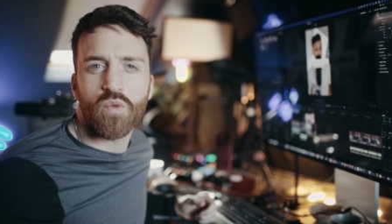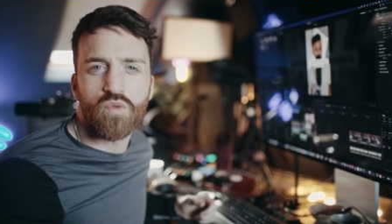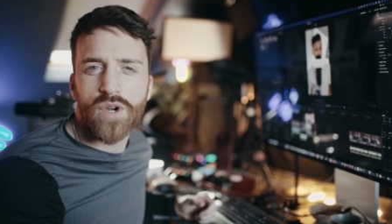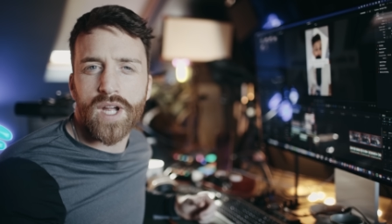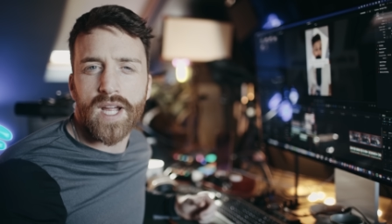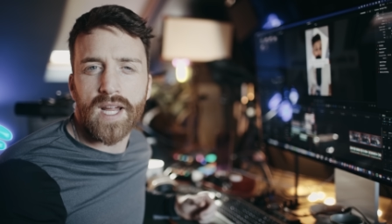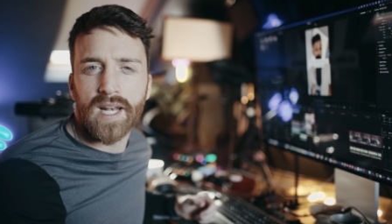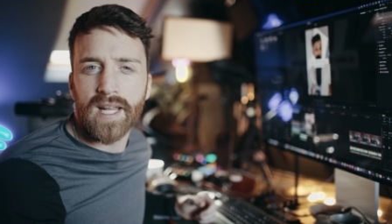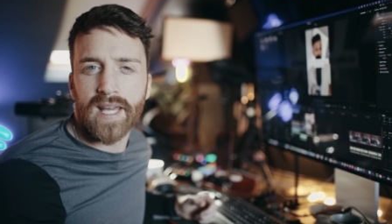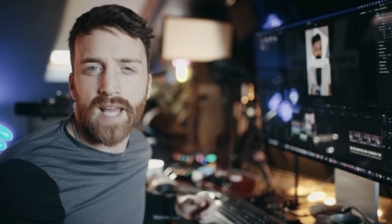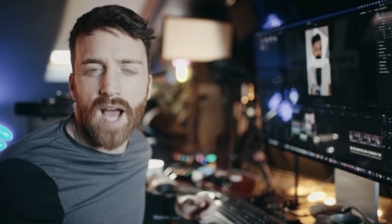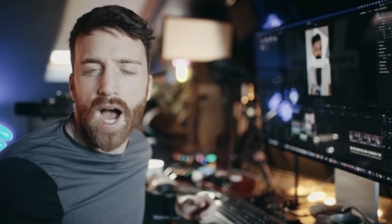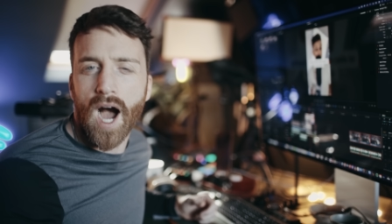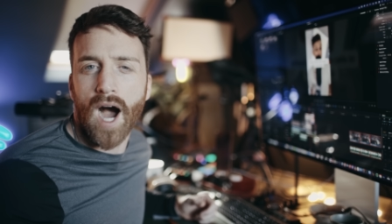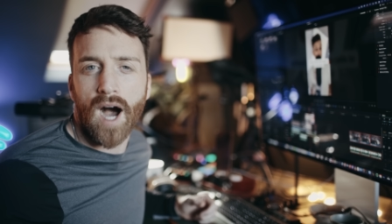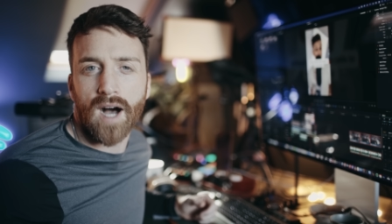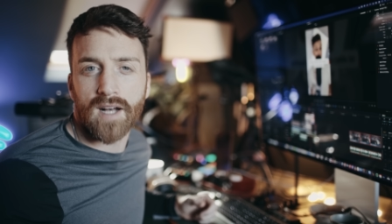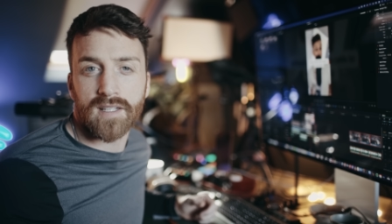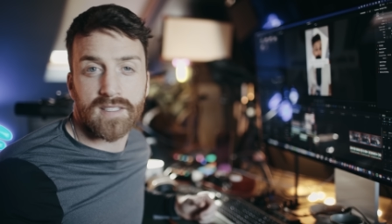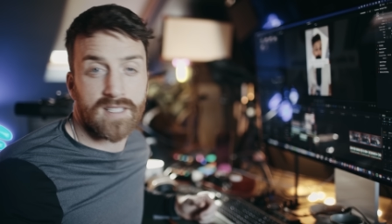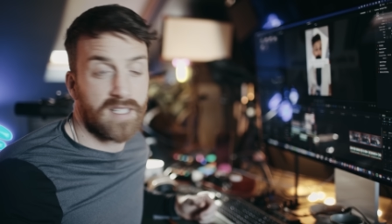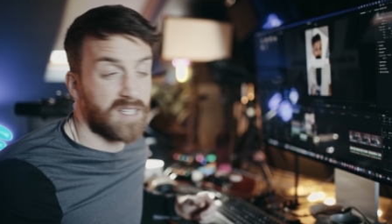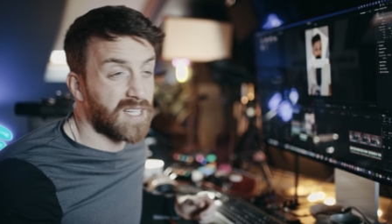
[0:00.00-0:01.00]
really
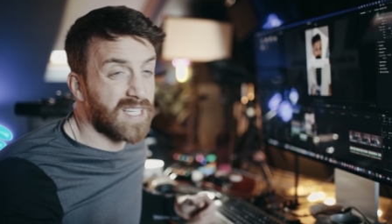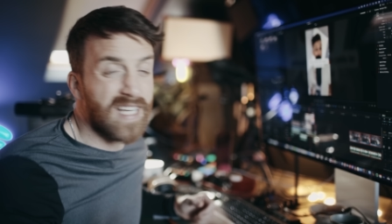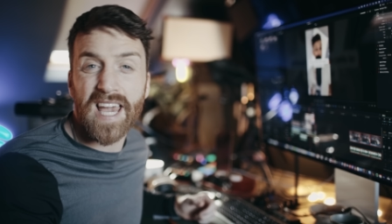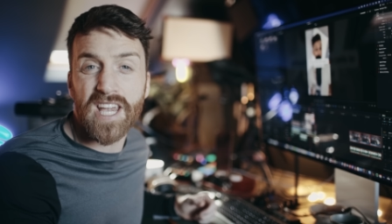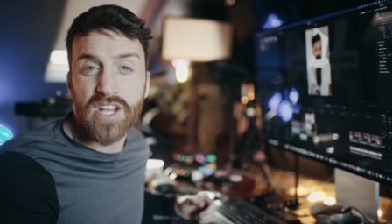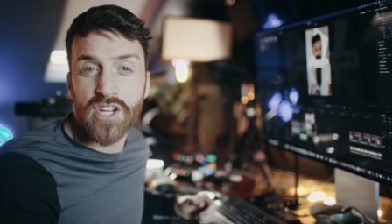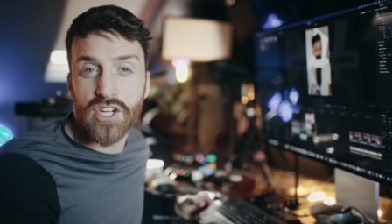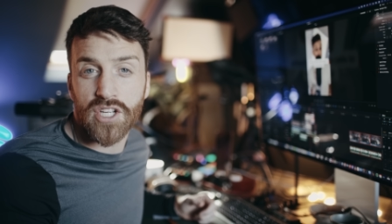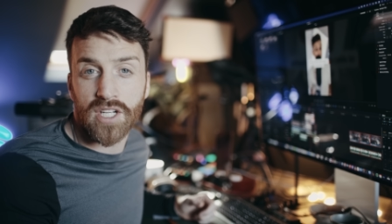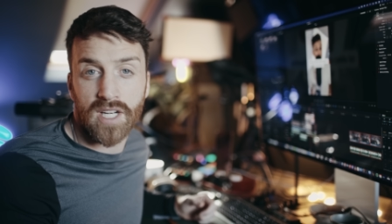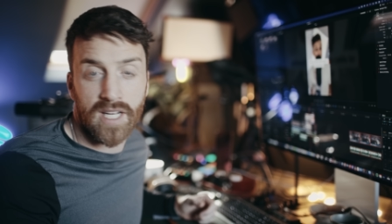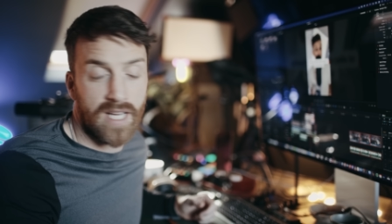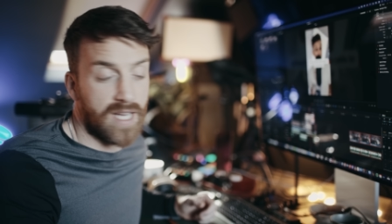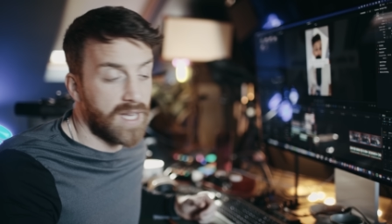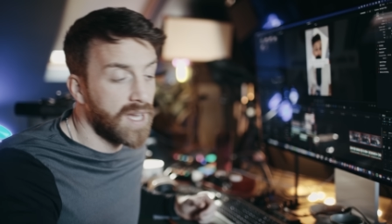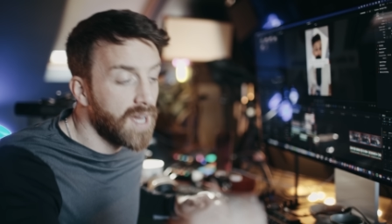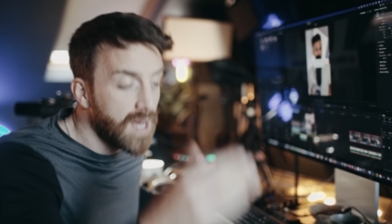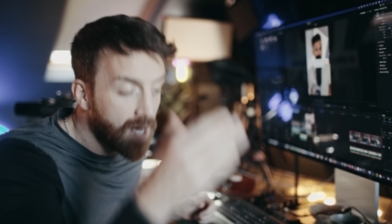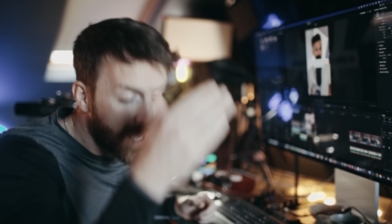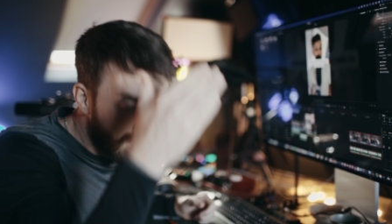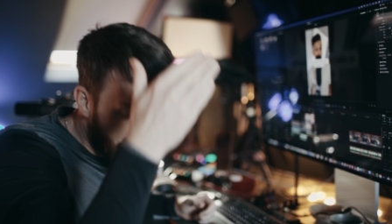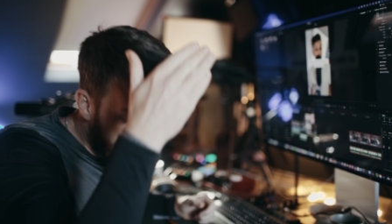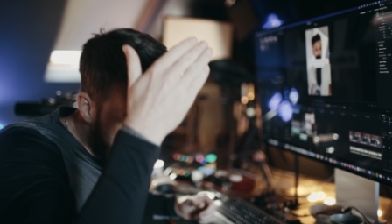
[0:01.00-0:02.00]
us. And occasionally,
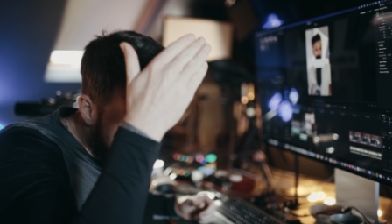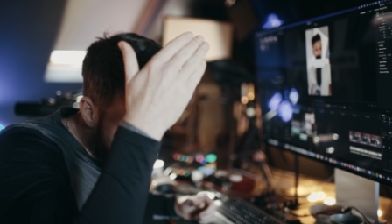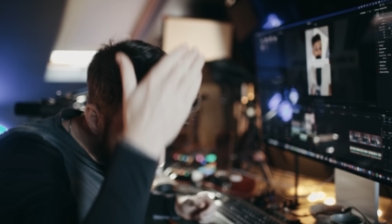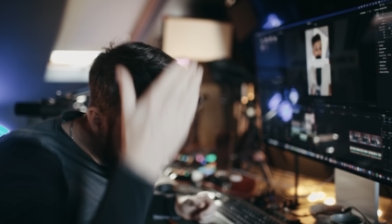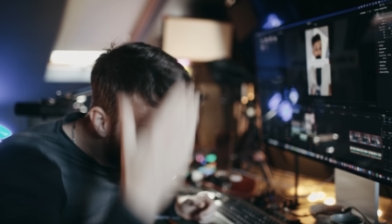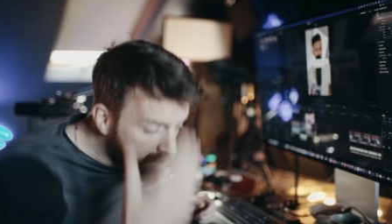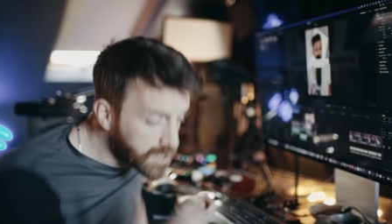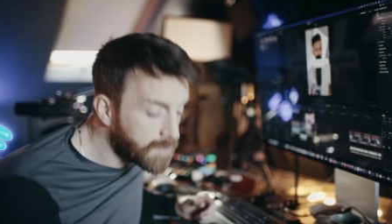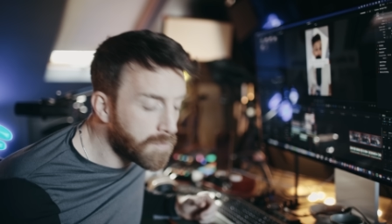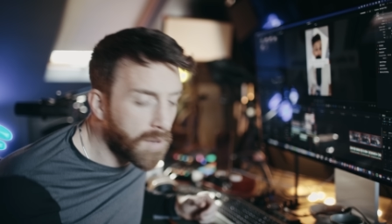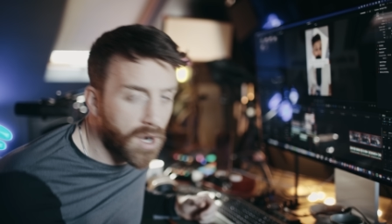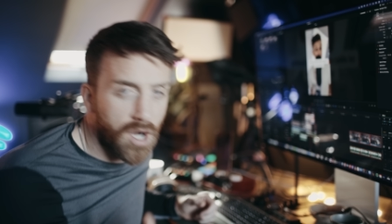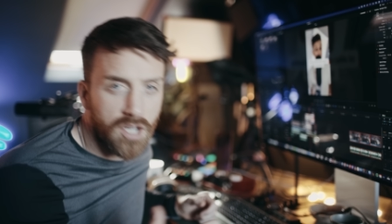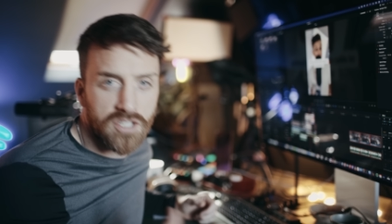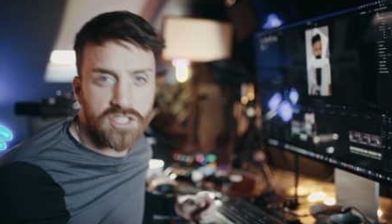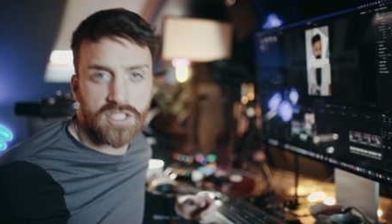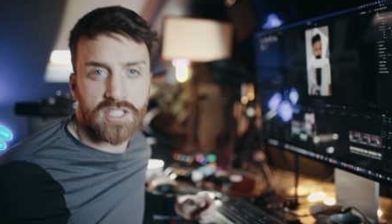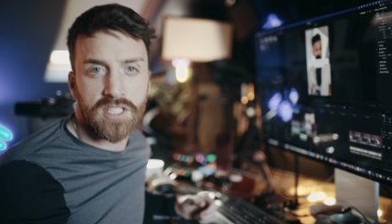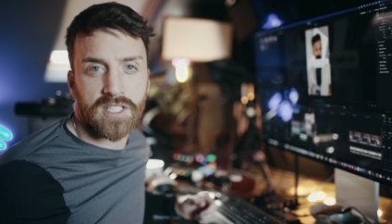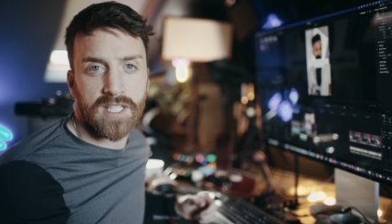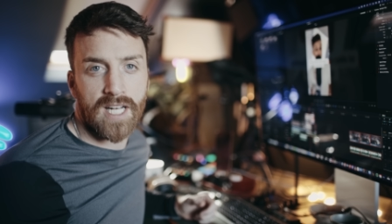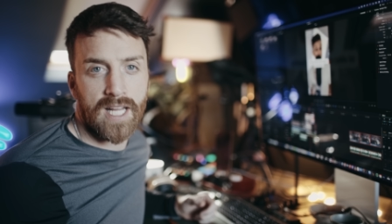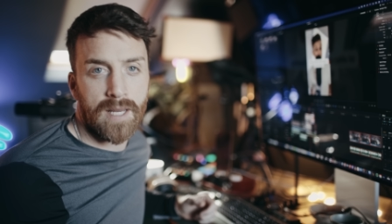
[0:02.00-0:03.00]
the mask
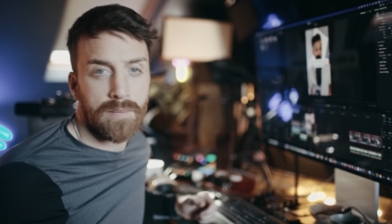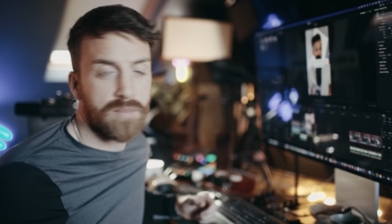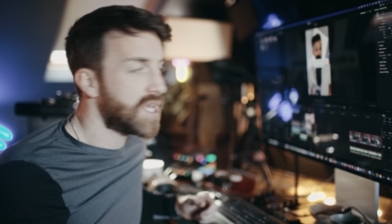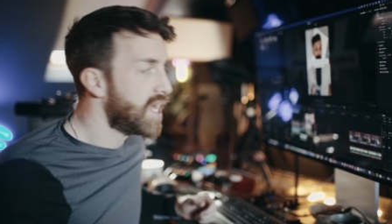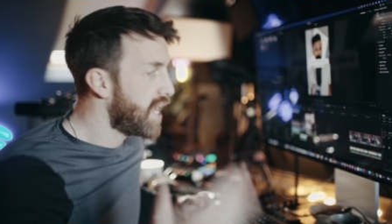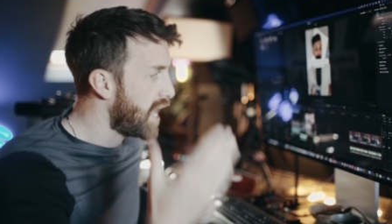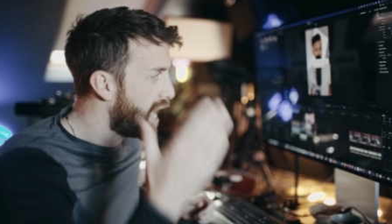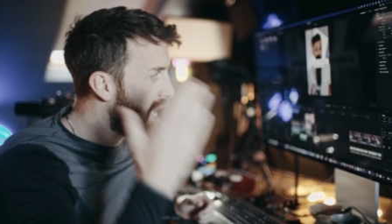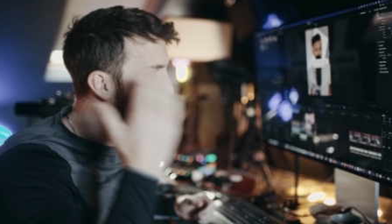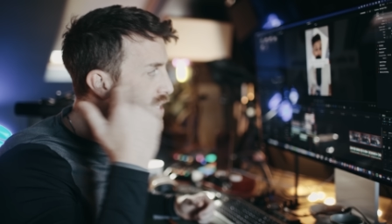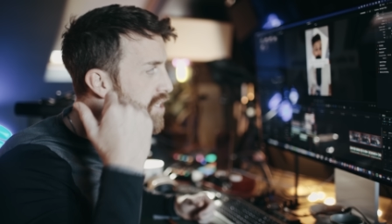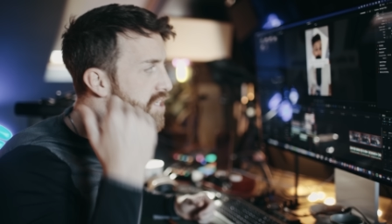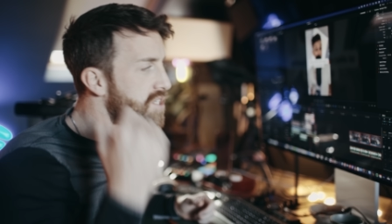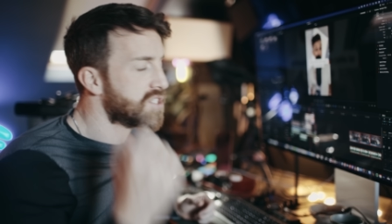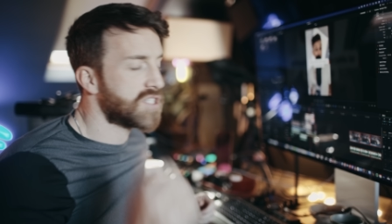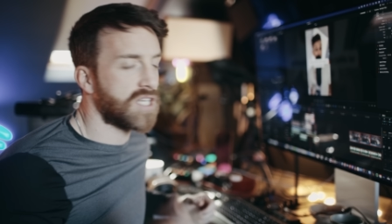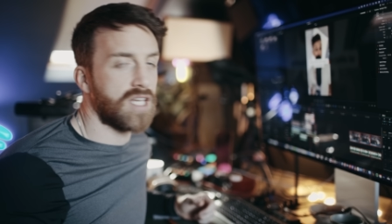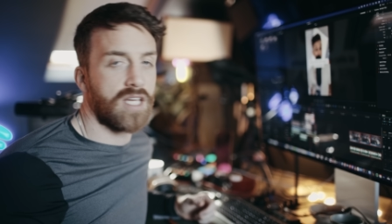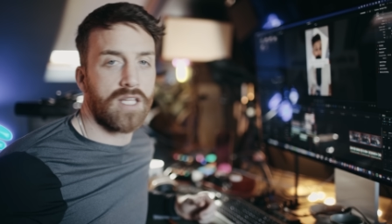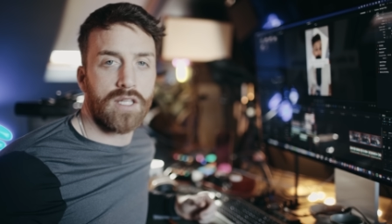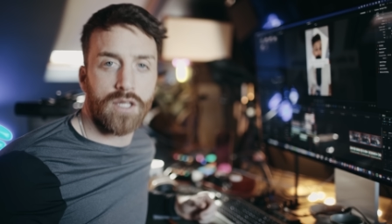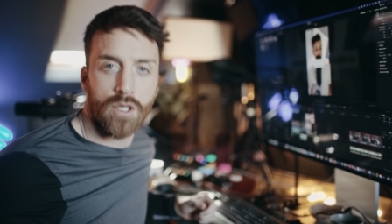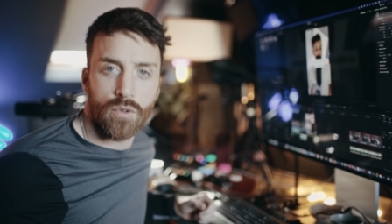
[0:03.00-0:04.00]
slips, and you
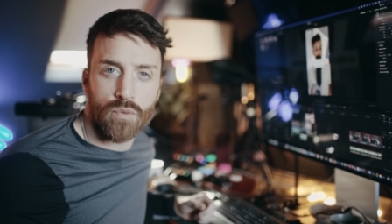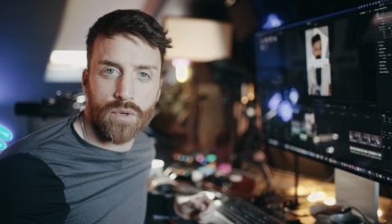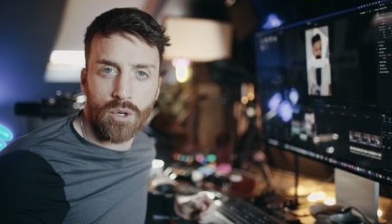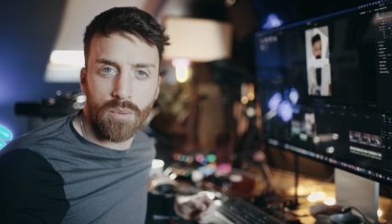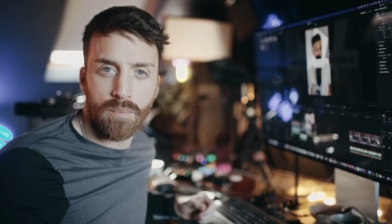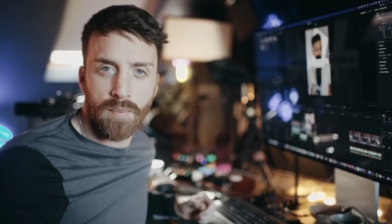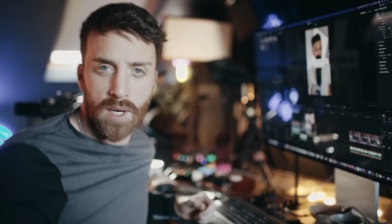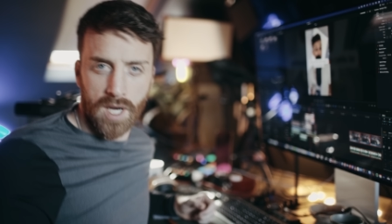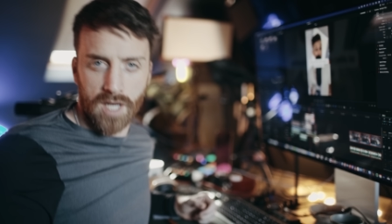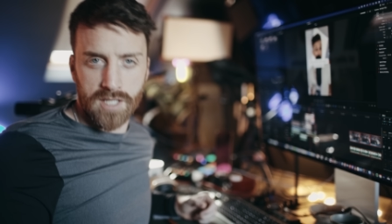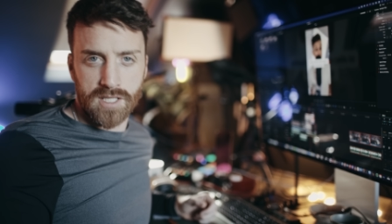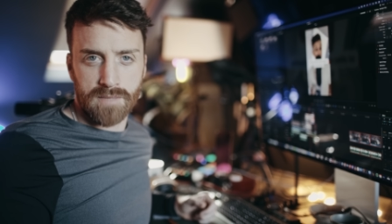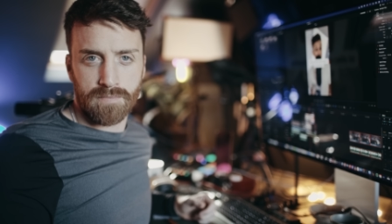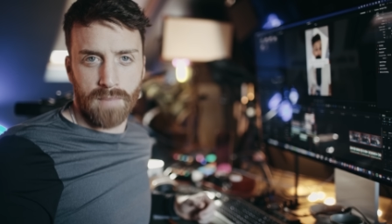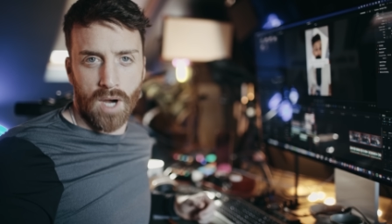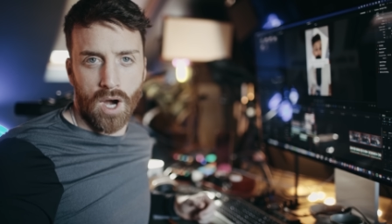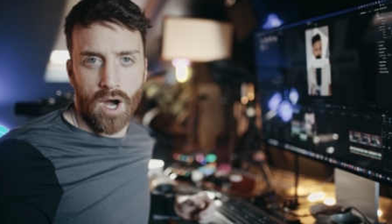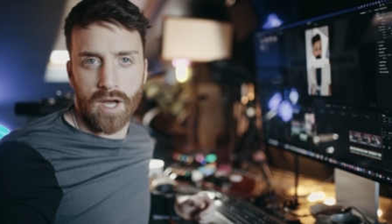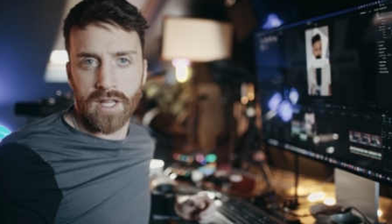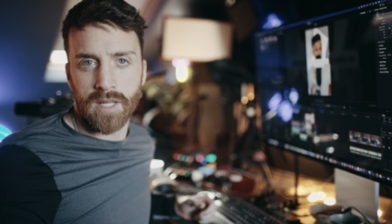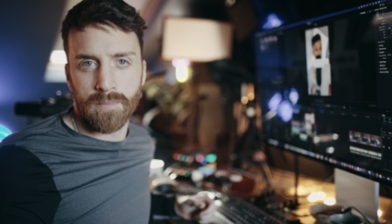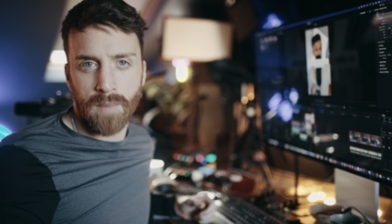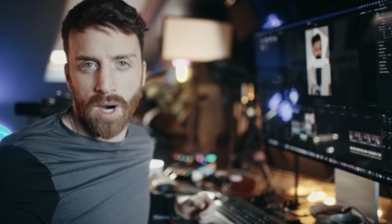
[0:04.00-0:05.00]
see the real person behind the